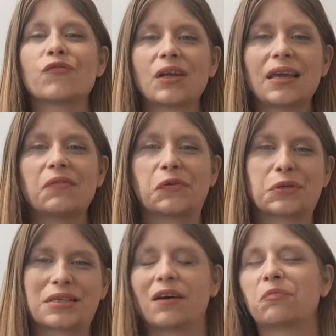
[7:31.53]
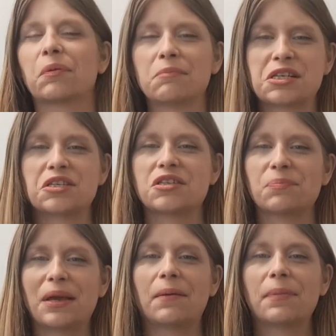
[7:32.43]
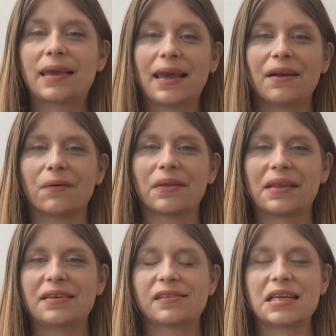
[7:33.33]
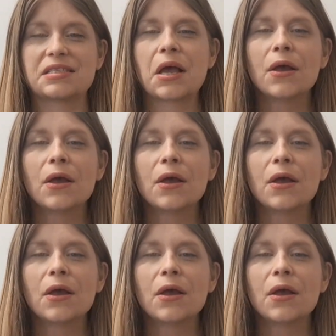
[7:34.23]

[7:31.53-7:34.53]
to give yourself permission to be a beginner at these things.